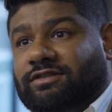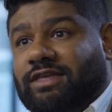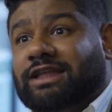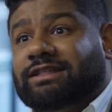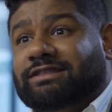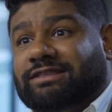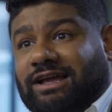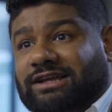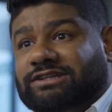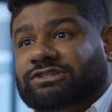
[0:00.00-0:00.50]

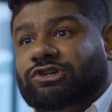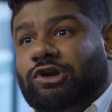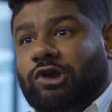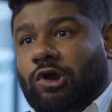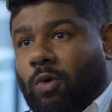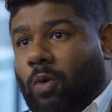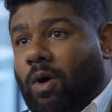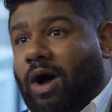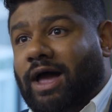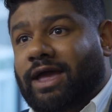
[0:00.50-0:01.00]
That does
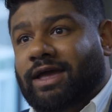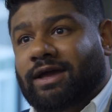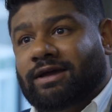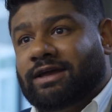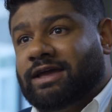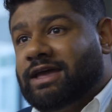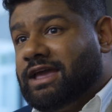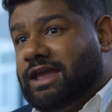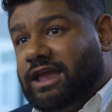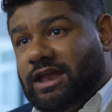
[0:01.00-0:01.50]
require
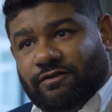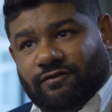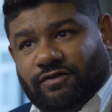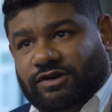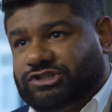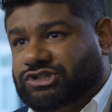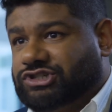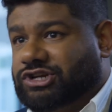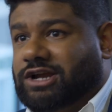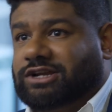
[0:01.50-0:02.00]

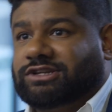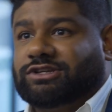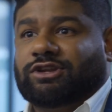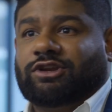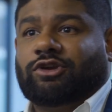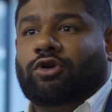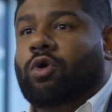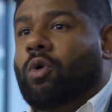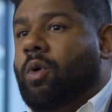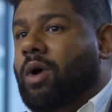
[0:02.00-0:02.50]
infrastructure,
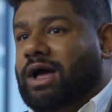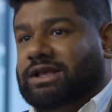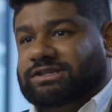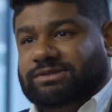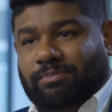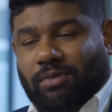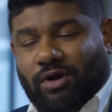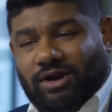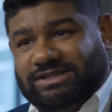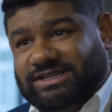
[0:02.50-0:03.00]
it requires
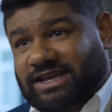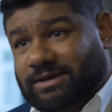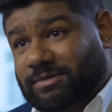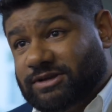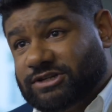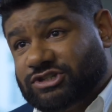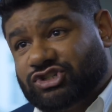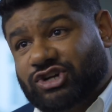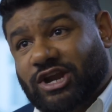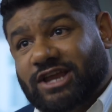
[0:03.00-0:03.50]
a policy
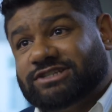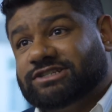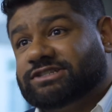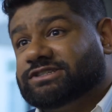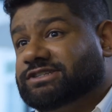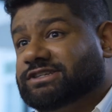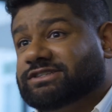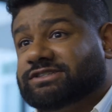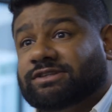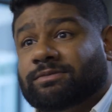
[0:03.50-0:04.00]

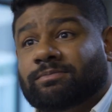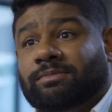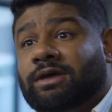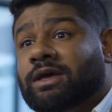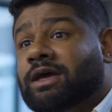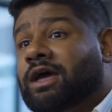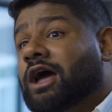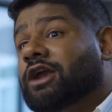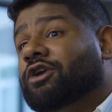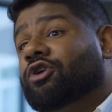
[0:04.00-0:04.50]
administration system,
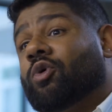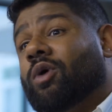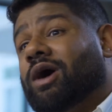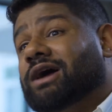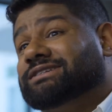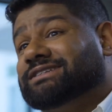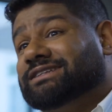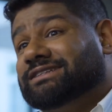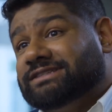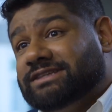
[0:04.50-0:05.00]
it
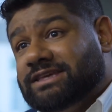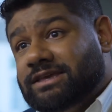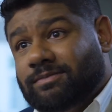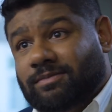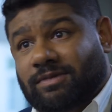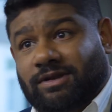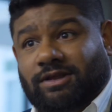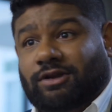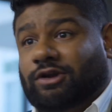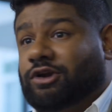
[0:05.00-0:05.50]
requires a
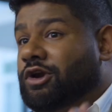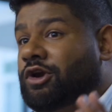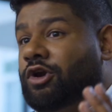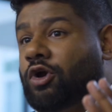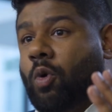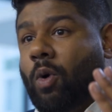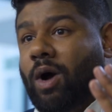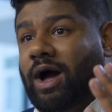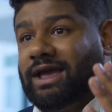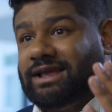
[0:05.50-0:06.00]
team, it
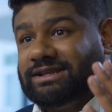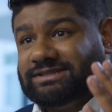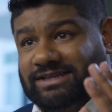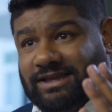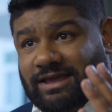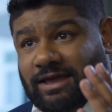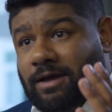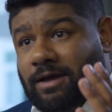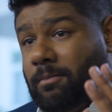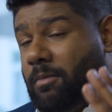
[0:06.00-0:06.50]
requires
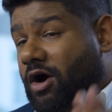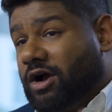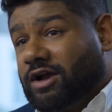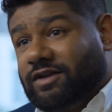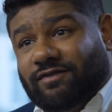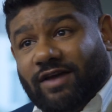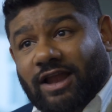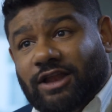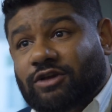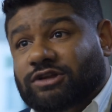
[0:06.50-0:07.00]

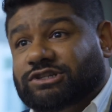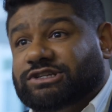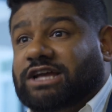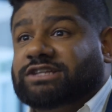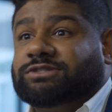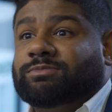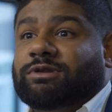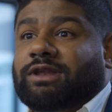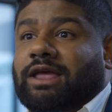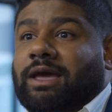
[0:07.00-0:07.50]
market value
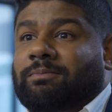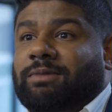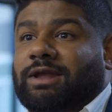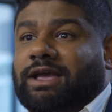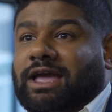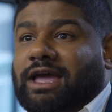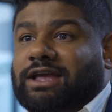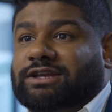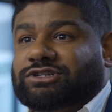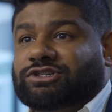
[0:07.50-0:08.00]
adjustment
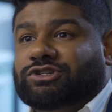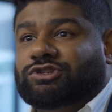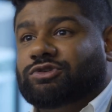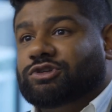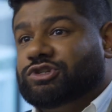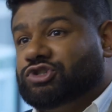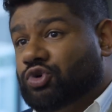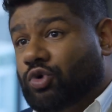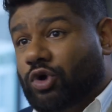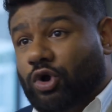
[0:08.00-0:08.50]
application to
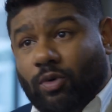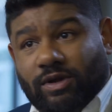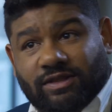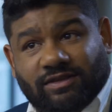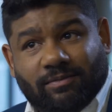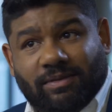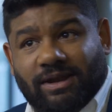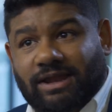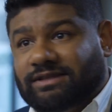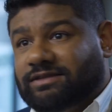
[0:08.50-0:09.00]
ensure
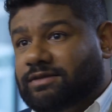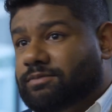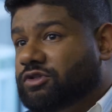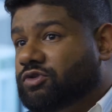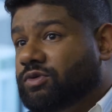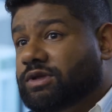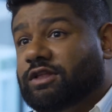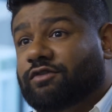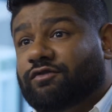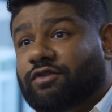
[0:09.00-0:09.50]
equitability
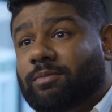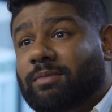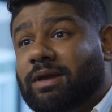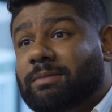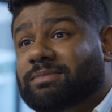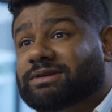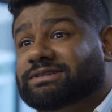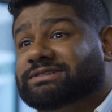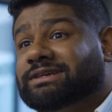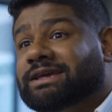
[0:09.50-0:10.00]
between different
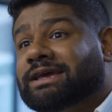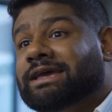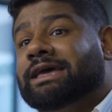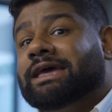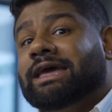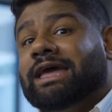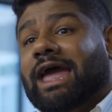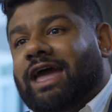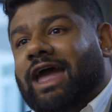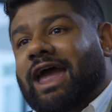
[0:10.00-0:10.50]
members.
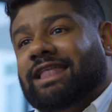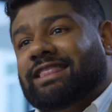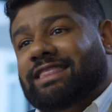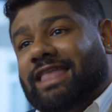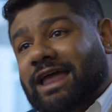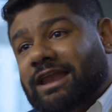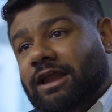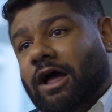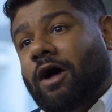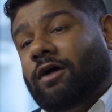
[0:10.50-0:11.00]
And
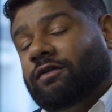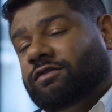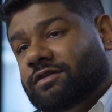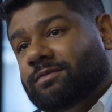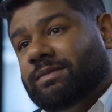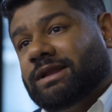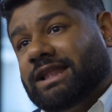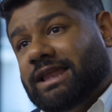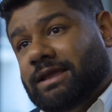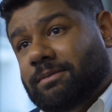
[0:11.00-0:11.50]
that
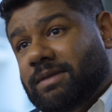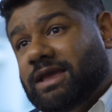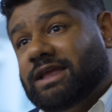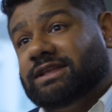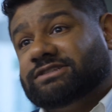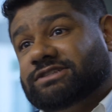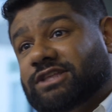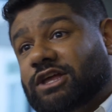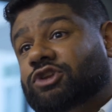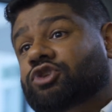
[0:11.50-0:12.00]
ultimately
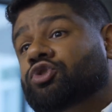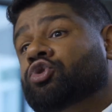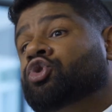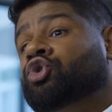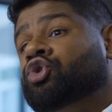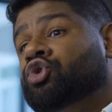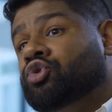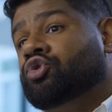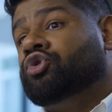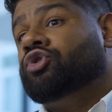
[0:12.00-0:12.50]
means that you
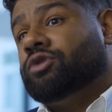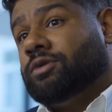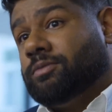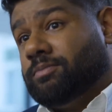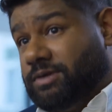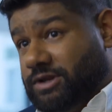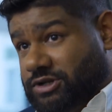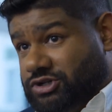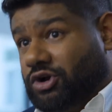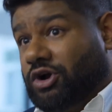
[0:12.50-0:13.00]
should
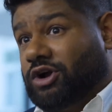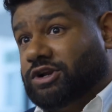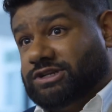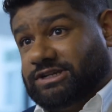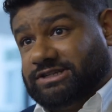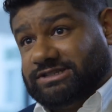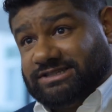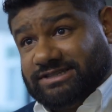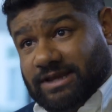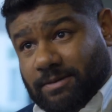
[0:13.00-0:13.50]
be
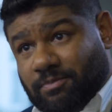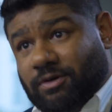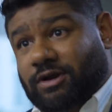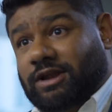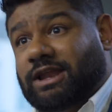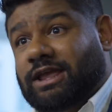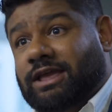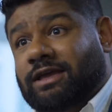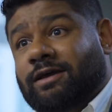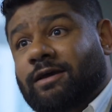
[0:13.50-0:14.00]
charging
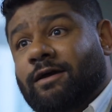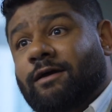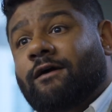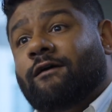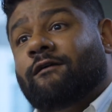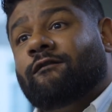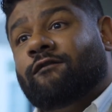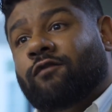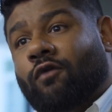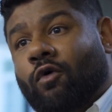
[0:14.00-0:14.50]
separately
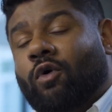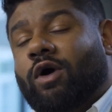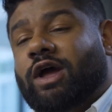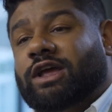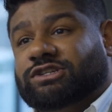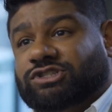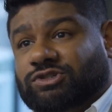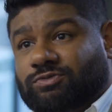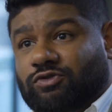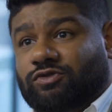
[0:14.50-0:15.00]
for
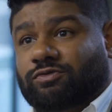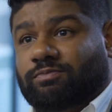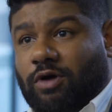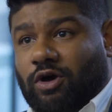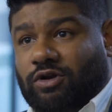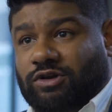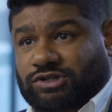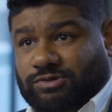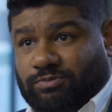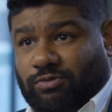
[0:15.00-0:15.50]
a smooth
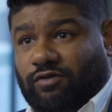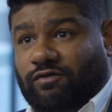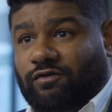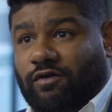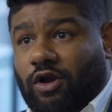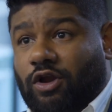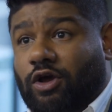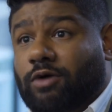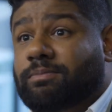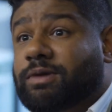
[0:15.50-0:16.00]
bonus
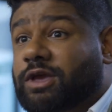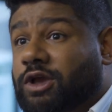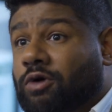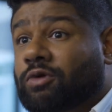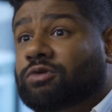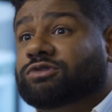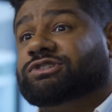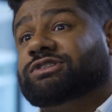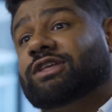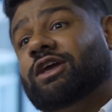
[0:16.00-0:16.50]
portfolio
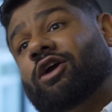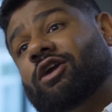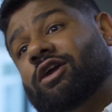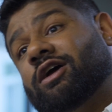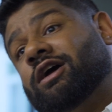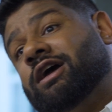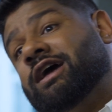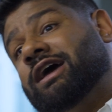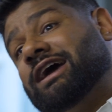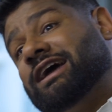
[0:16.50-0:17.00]
because there
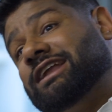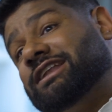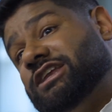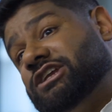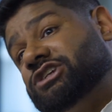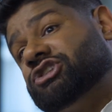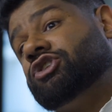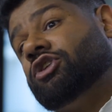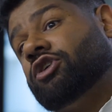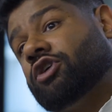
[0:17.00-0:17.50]
are
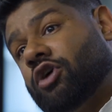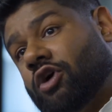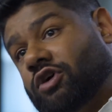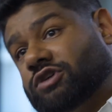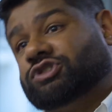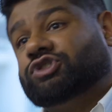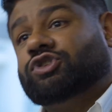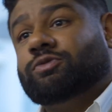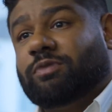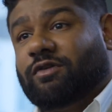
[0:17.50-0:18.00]
additional
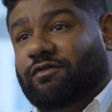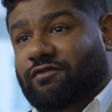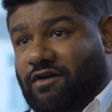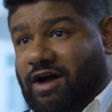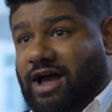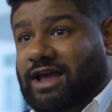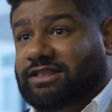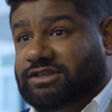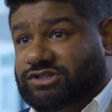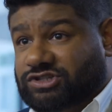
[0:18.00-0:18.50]
costs to
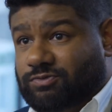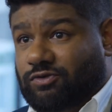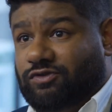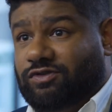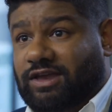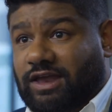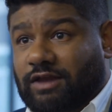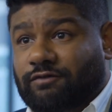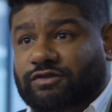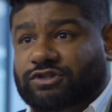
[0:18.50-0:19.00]
provide the
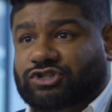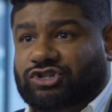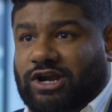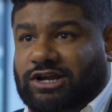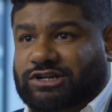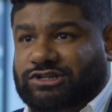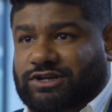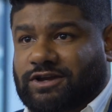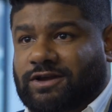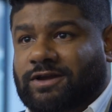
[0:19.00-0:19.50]
smoothing
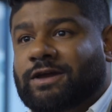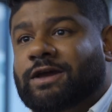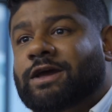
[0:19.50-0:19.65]
infrastructure.